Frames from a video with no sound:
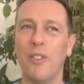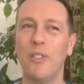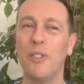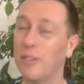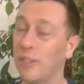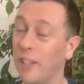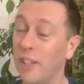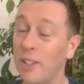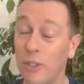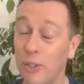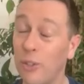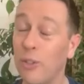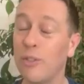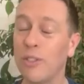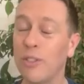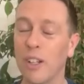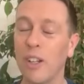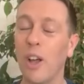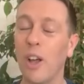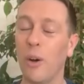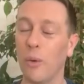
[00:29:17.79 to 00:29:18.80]
You said you use
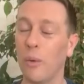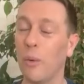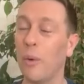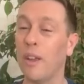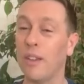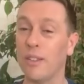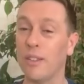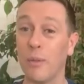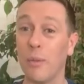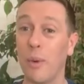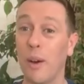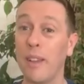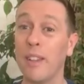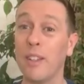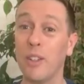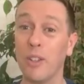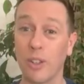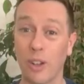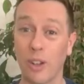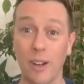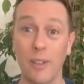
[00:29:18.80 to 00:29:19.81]
it a lot. Is it one
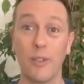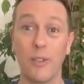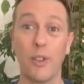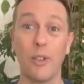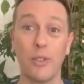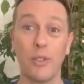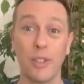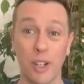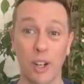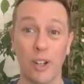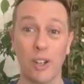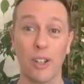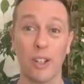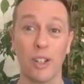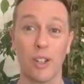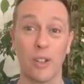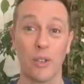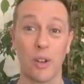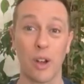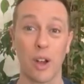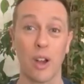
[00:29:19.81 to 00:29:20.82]
that you're kind of using
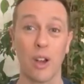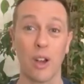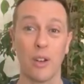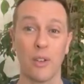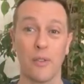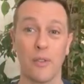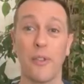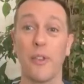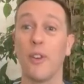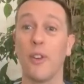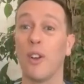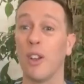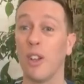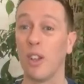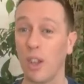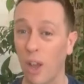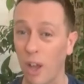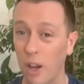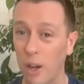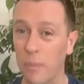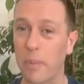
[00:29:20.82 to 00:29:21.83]
for a
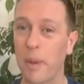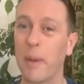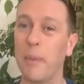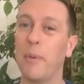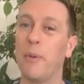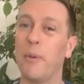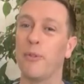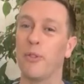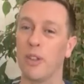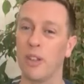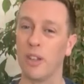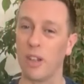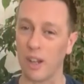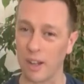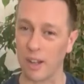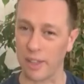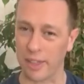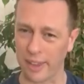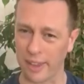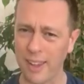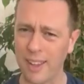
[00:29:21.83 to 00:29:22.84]
lot of people, for a
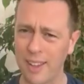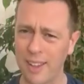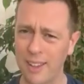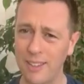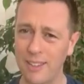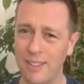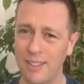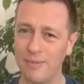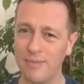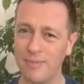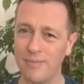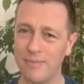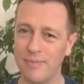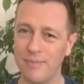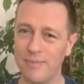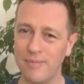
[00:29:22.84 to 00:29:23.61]
lot of things?